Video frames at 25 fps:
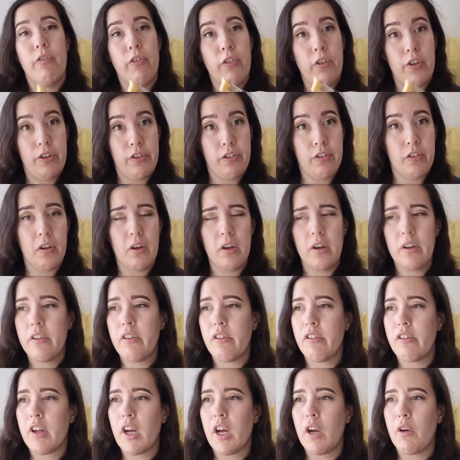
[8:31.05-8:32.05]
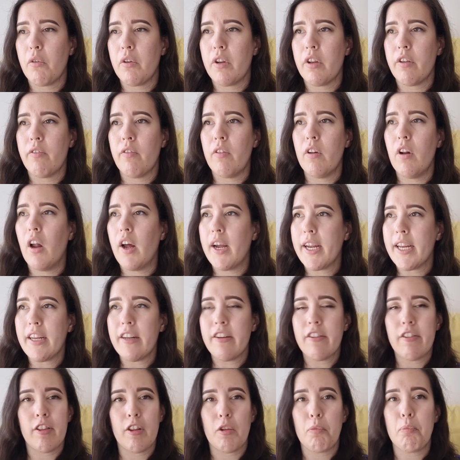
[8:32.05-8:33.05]
for starters, I would have lined
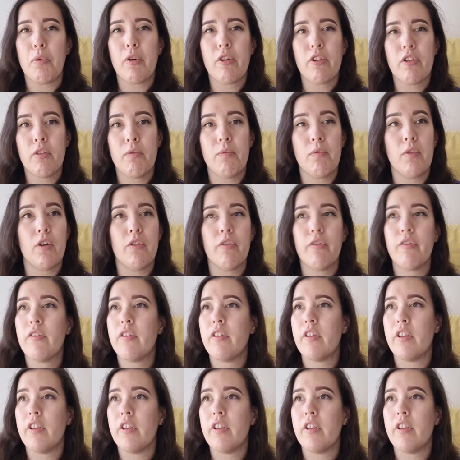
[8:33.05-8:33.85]
the bottom of